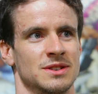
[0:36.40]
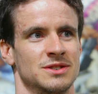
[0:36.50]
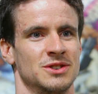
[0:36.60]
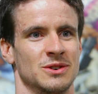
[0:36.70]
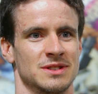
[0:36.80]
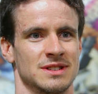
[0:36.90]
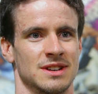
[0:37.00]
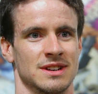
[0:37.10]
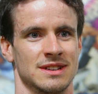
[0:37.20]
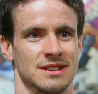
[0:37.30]
So I chose to
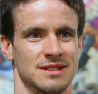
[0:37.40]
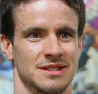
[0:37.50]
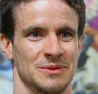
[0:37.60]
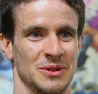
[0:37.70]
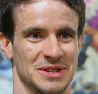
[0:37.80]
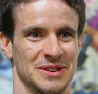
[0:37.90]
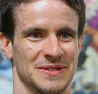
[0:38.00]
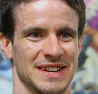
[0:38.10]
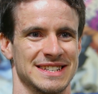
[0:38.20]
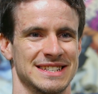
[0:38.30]
study the immunology
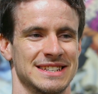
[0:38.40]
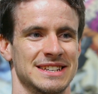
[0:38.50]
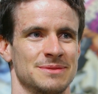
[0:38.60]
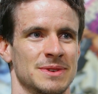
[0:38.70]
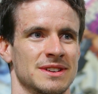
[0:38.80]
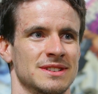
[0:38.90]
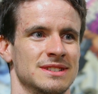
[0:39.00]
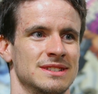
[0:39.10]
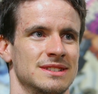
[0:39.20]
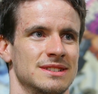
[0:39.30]
of infectious disease
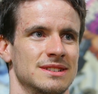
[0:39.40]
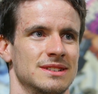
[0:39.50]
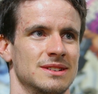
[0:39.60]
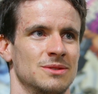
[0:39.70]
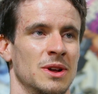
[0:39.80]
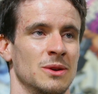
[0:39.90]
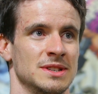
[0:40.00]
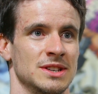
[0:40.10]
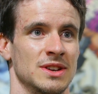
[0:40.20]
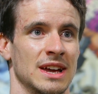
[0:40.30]
because while I
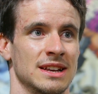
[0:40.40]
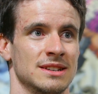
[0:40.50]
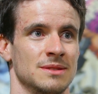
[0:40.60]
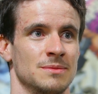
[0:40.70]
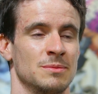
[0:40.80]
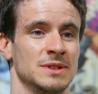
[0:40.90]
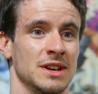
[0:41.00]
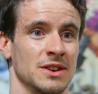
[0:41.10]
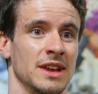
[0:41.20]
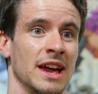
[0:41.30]
was in Uganda, and
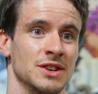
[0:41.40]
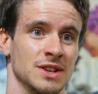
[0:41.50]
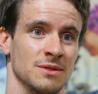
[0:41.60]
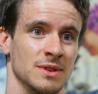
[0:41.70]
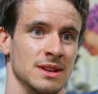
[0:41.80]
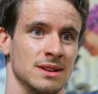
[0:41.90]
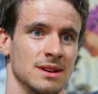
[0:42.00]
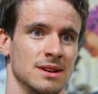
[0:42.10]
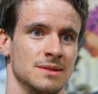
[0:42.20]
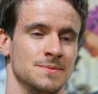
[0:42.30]
particularly H I V,
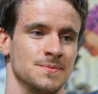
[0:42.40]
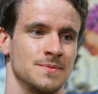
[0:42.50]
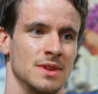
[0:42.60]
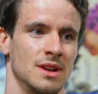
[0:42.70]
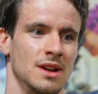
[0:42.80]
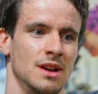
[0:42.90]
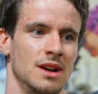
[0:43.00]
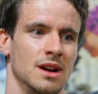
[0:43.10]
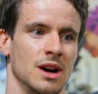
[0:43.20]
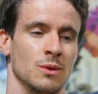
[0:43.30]
um,
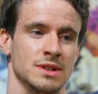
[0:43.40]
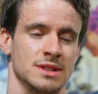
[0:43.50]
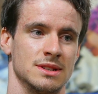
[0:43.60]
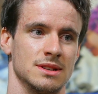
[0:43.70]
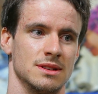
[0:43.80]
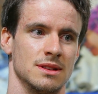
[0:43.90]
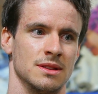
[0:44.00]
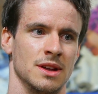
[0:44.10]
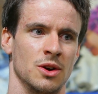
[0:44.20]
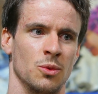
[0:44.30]
I was
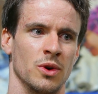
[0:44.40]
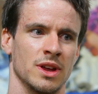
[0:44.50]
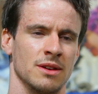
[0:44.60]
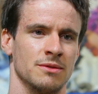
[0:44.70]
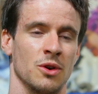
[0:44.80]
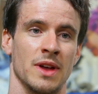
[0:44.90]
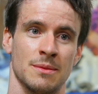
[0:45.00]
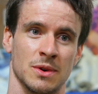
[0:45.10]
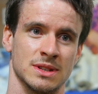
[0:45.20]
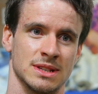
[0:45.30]
there working for
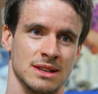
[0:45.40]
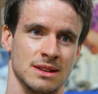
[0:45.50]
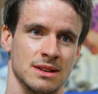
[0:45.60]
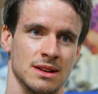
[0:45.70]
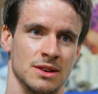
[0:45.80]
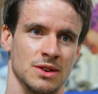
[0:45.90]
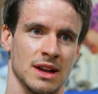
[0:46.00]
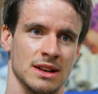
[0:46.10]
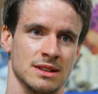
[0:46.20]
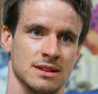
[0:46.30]
the M R C in
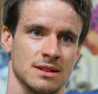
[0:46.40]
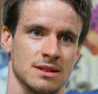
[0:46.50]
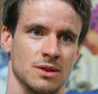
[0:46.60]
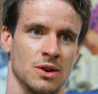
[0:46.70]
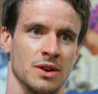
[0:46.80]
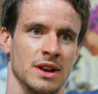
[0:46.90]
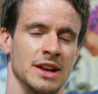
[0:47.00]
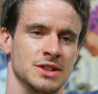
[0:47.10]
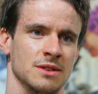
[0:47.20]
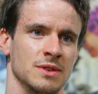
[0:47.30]
Uganda on
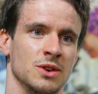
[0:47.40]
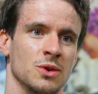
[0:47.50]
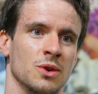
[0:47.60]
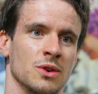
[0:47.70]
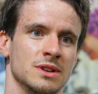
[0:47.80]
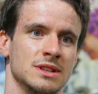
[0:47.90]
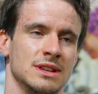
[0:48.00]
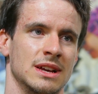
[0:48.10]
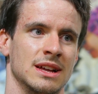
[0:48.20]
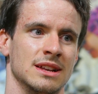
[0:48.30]
an H I V cohort,
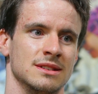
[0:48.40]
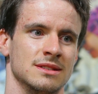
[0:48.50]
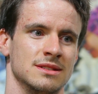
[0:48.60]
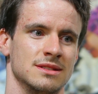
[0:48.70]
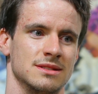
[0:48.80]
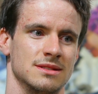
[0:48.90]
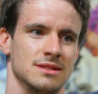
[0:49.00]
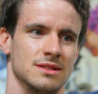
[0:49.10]
and